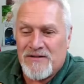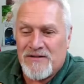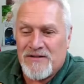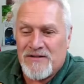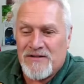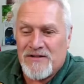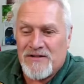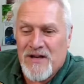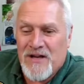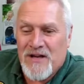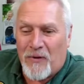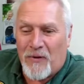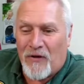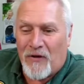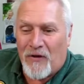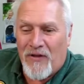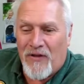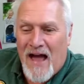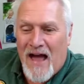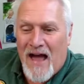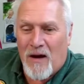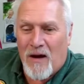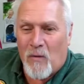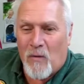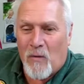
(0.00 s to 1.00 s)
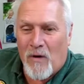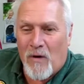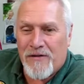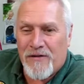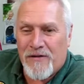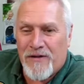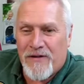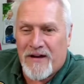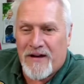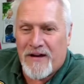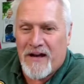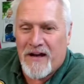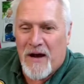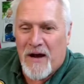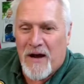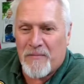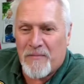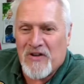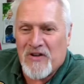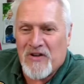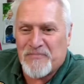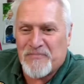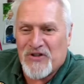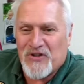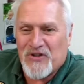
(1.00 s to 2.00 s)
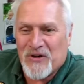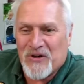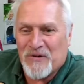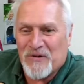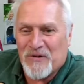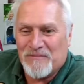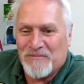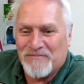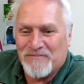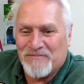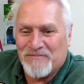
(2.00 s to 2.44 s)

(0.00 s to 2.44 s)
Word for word: Double that. What do you think it comes up to?